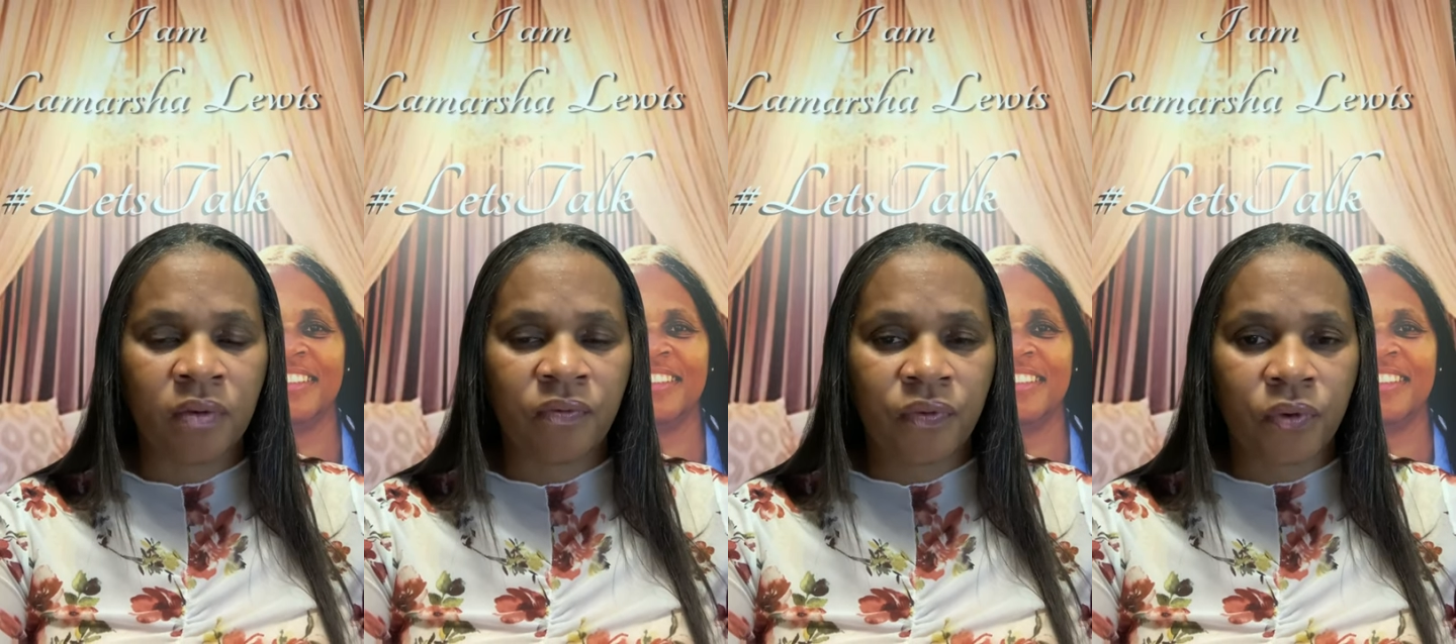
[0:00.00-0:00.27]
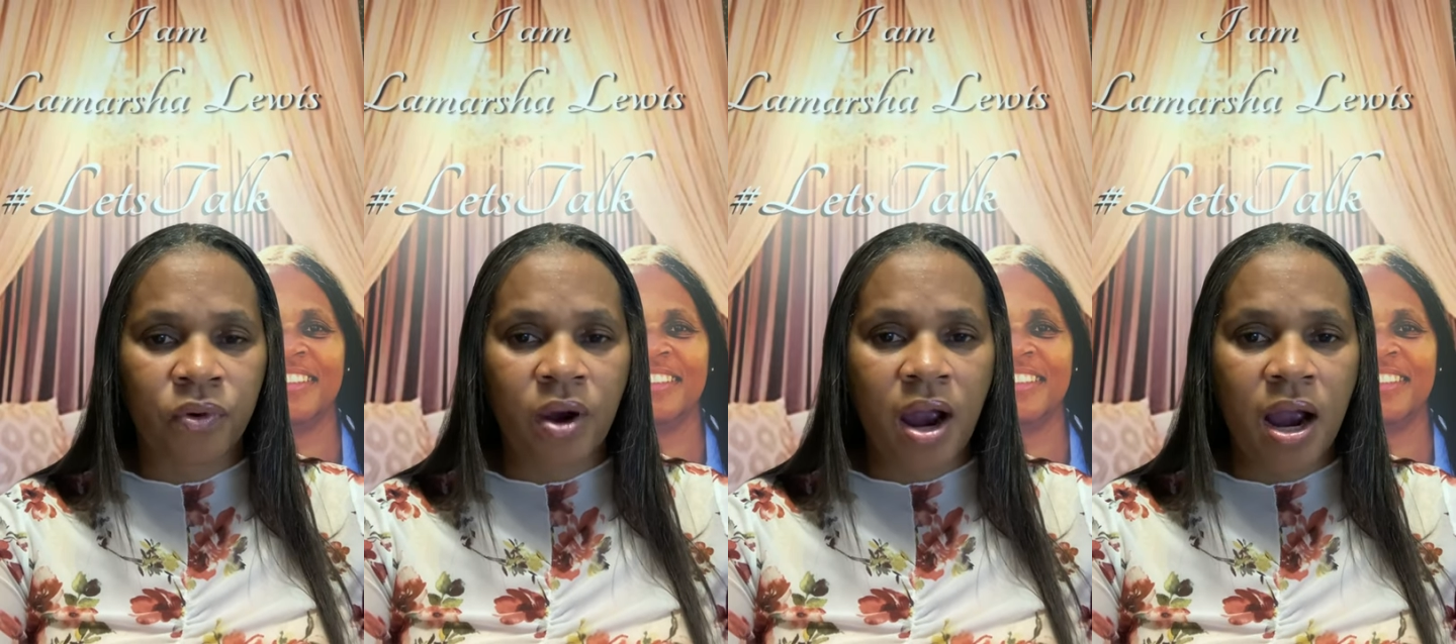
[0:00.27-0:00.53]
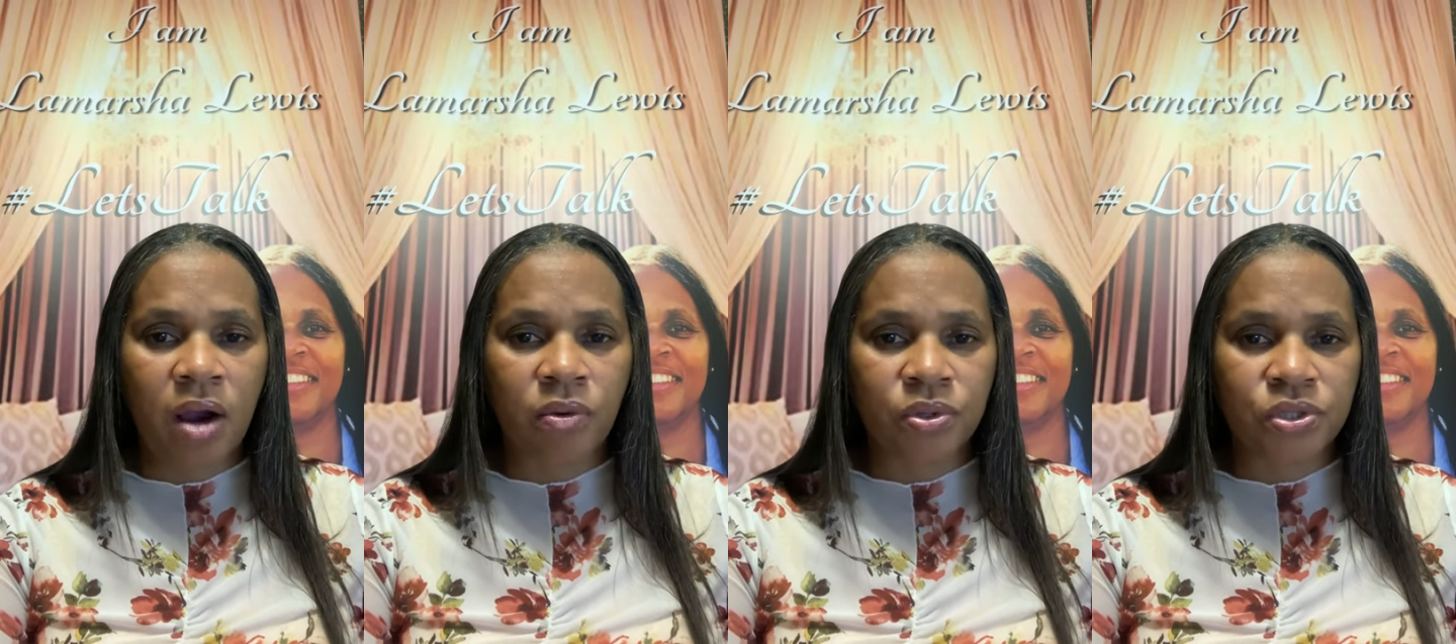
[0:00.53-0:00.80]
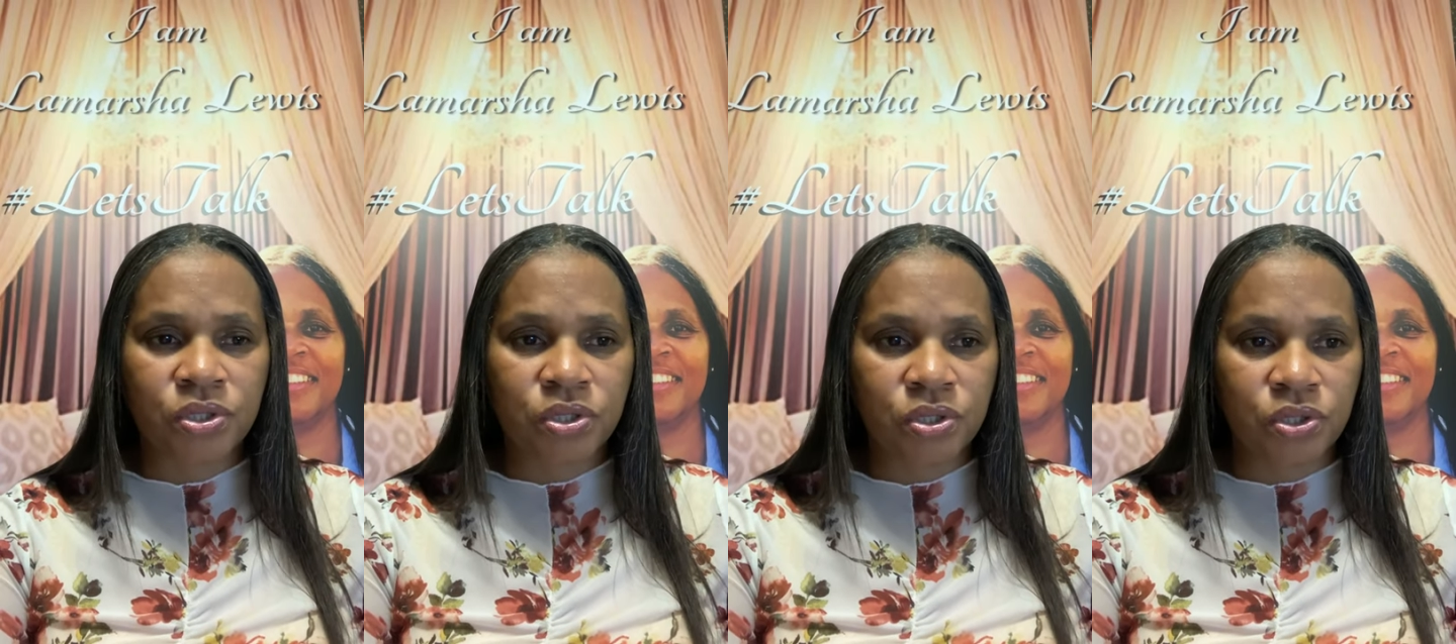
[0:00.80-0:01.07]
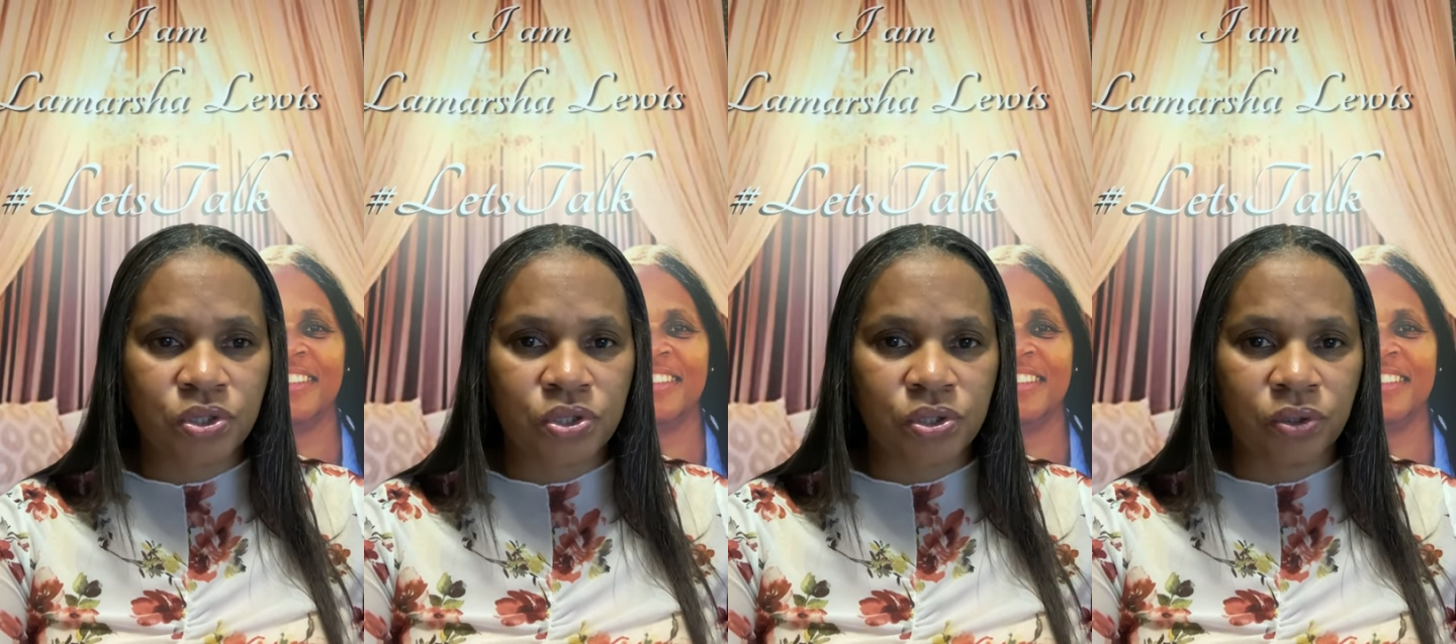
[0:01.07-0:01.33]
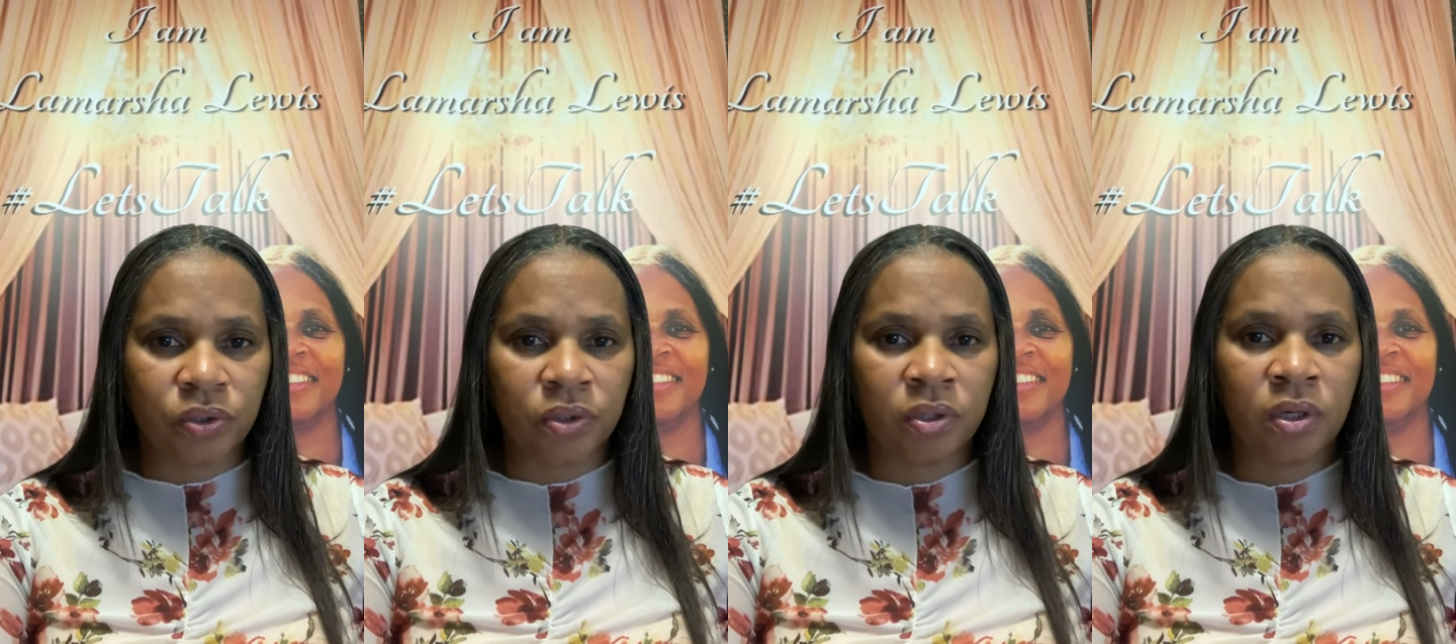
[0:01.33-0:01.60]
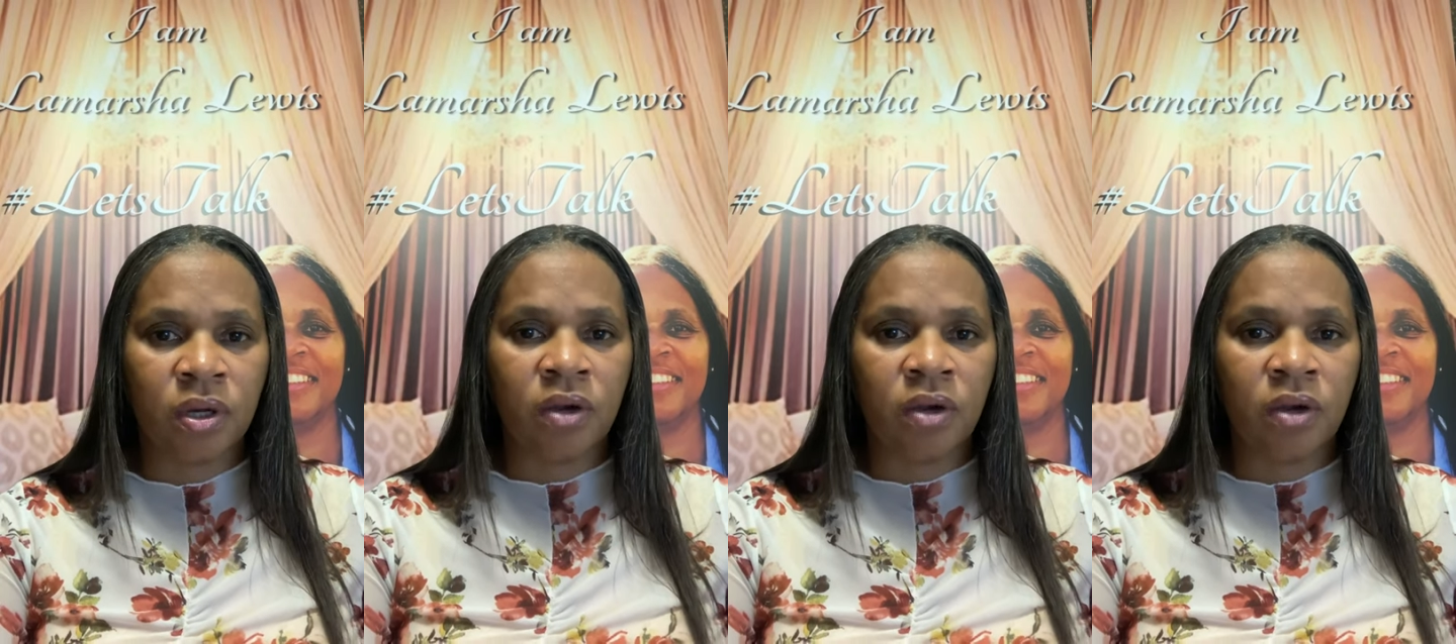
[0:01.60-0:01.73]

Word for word: for our sister,